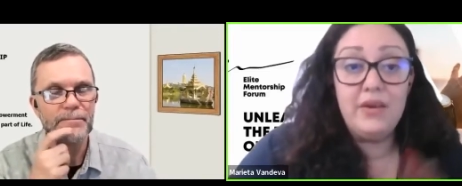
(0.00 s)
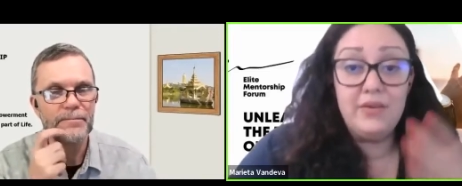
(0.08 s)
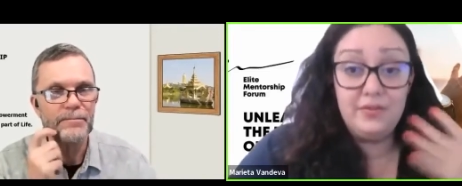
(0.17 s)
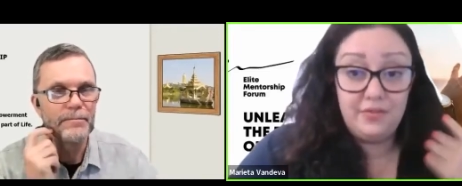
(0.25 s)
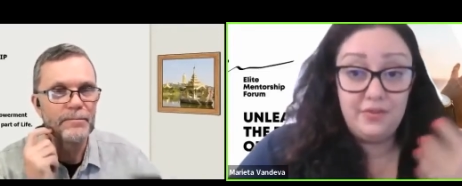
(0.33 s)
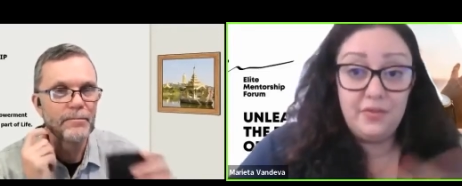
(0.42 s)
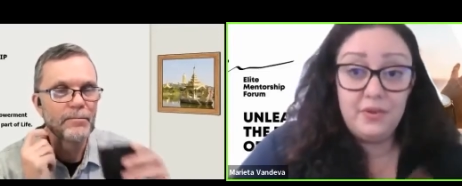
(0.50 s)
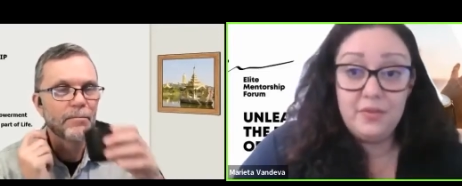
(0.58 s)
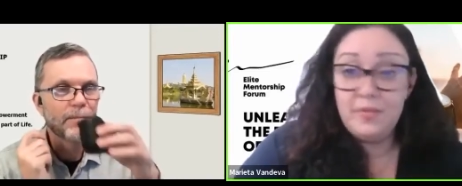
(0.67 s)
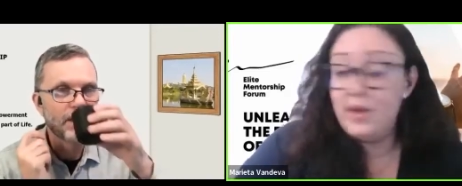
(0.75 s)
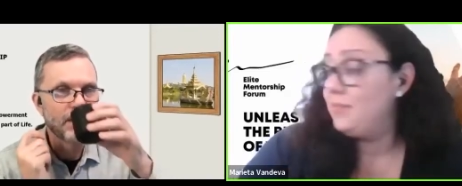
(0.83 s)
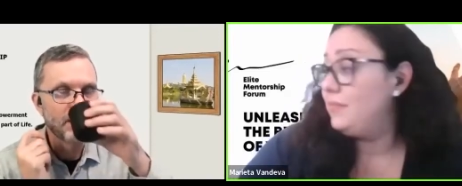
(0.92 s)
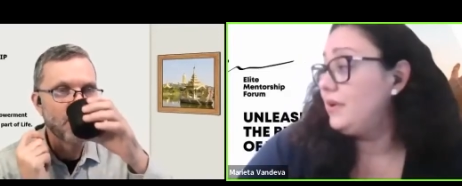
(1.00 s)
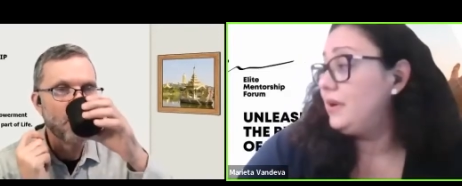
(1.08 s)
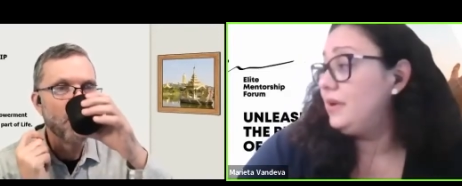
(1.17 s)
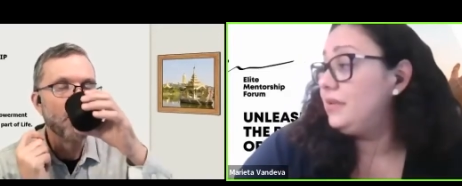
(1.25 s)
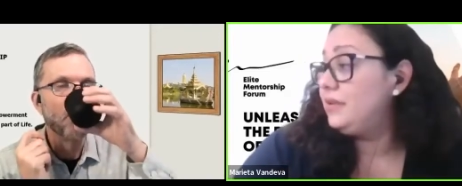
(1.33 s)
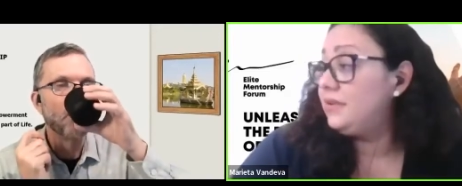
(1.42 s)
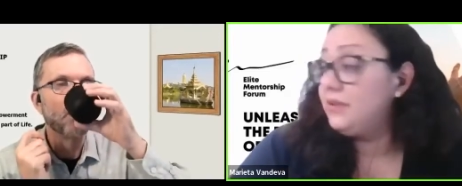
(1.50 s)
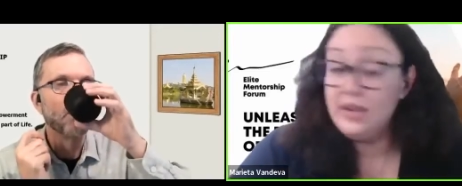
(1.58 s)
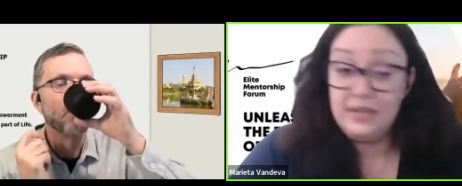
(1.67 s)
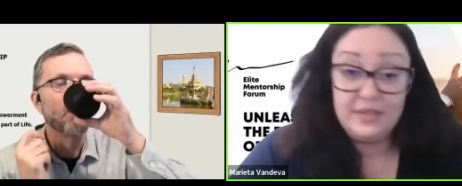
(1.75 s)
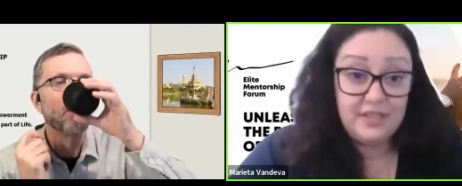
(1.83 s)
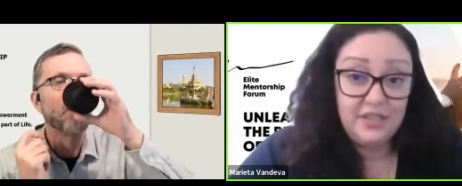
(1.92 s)
Speaker 1: I still remember the
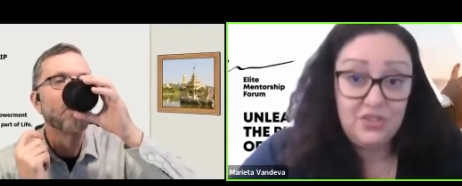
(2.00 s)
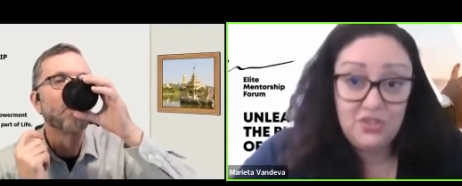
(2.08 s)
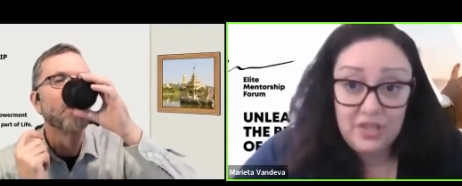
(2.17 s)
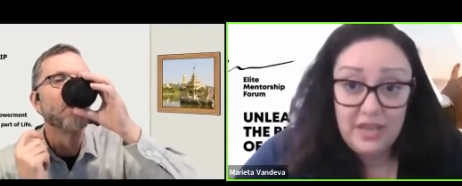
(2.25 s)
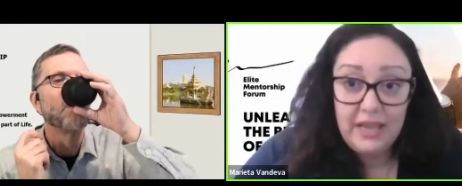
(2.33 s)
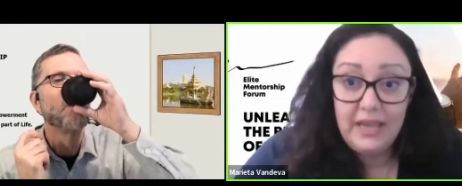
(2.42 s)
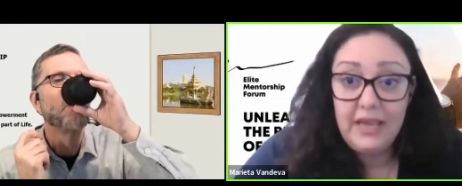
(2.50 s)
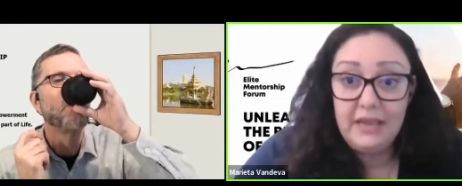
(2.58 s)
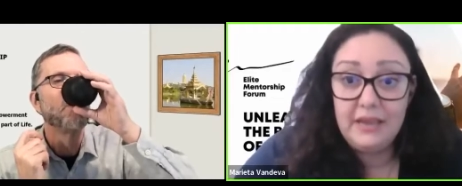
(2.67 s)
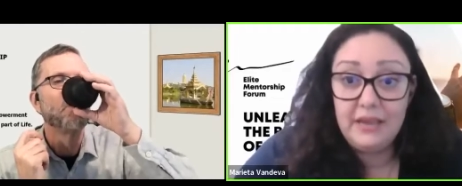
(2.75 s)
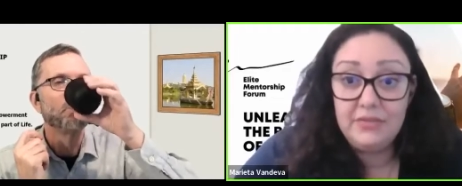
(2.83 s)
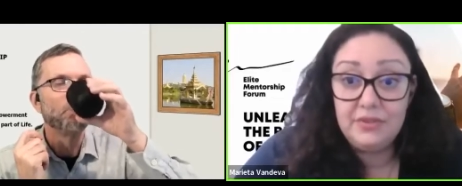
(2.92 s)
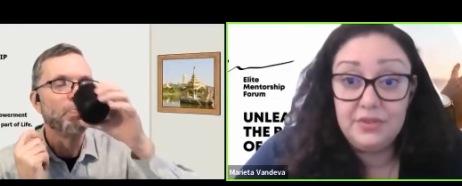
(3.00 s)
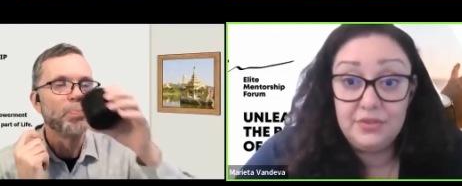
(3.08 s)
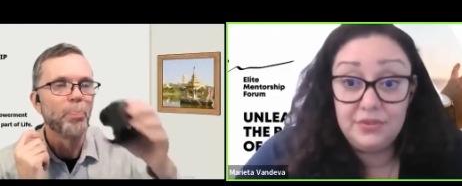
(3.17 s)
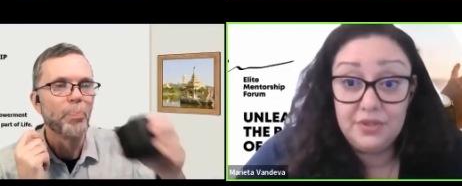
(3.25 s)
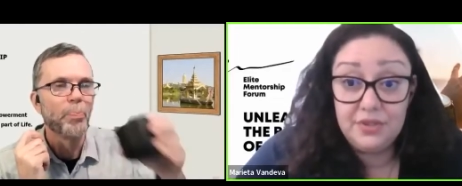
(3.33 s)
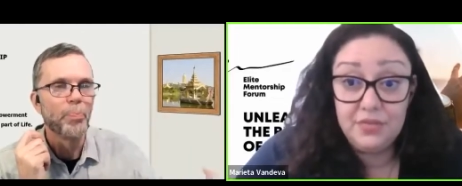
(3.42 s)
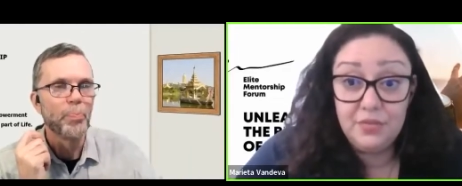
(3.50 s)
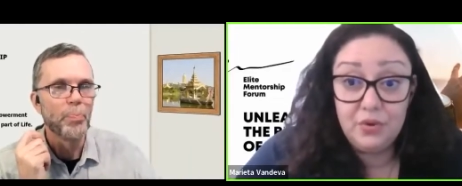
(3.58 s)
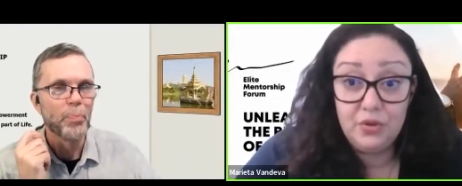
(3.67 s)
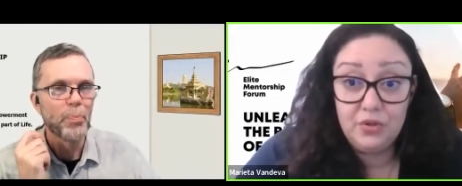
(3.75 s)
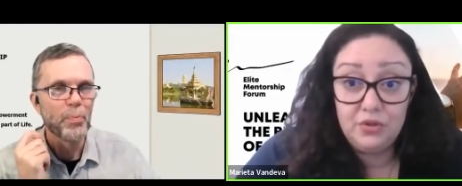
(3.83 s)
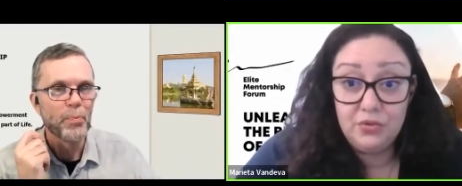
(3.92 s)
realization I had after the first
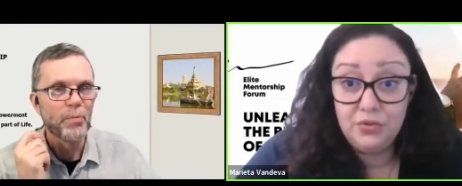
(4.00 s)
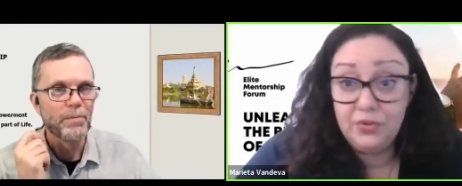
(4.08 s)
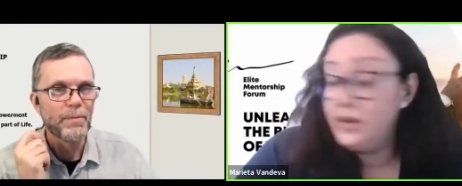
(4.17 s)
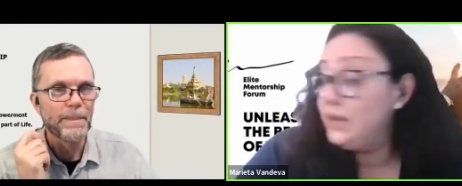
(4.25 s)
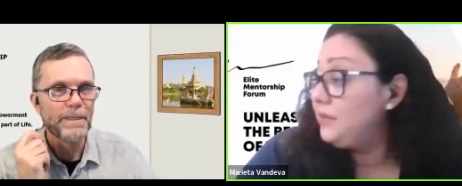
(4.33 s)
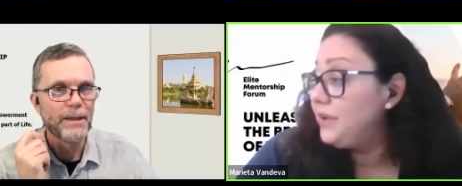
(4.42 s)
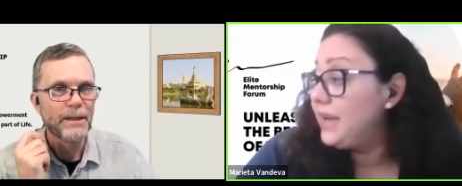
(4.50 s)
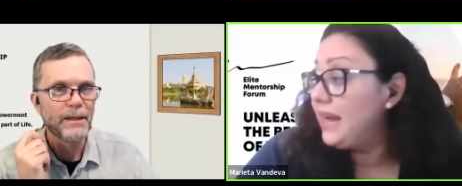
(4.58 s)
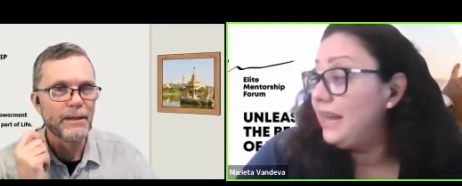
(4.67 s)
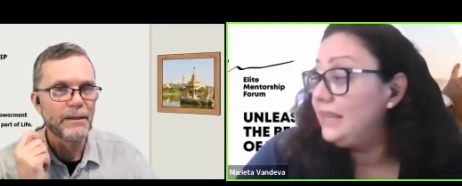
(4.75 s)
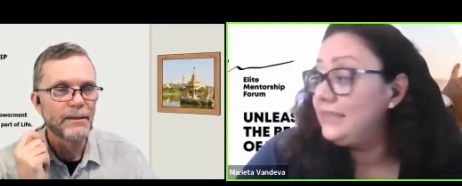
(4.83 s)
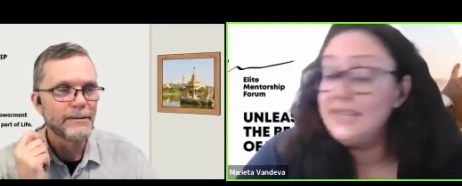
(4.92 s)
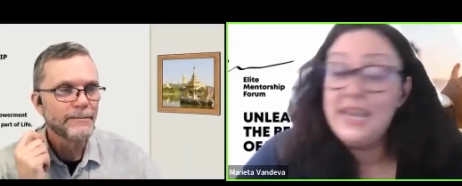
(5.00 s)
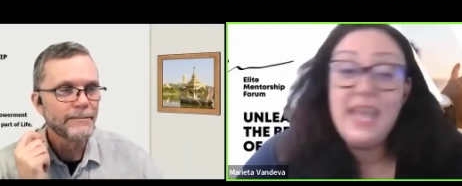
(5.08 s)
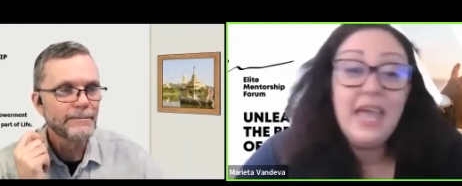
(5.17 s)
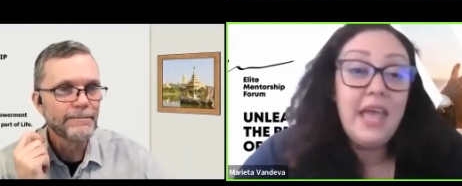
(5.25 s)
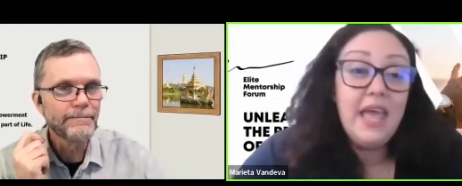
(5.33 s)
module, Ruling Reality.